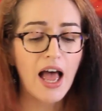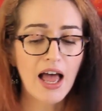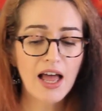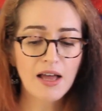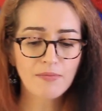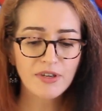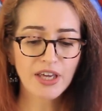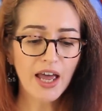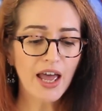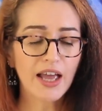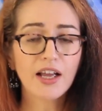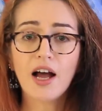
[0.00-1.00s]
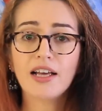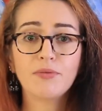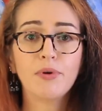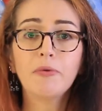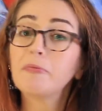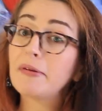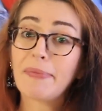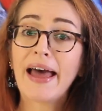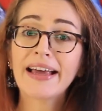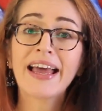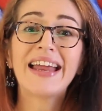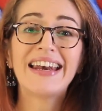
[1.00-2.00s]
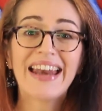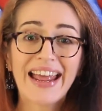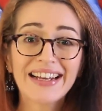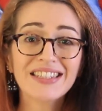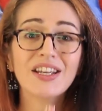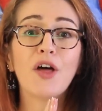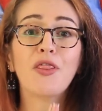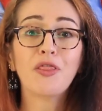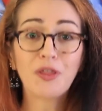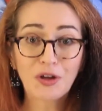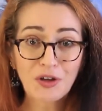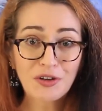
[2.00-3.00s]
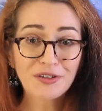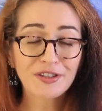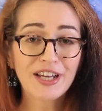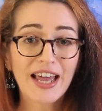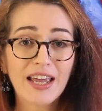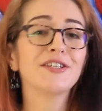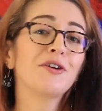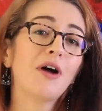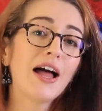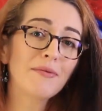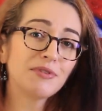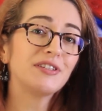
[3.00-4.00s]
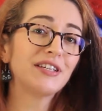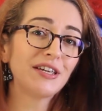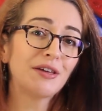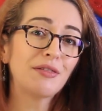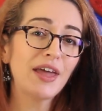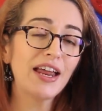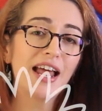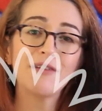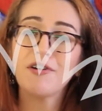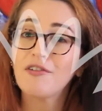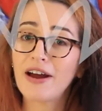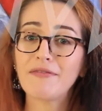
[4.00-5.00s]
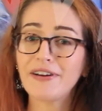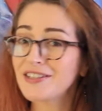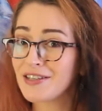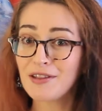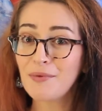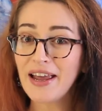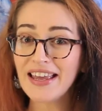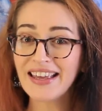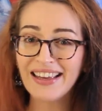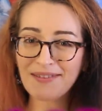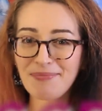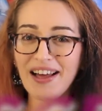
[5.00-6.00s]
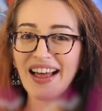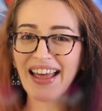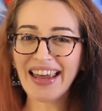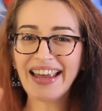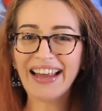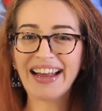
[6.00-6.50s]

Yeah, and guys, we will be back next Thursday. So I will see you then. Have a great rest of the week. Bye.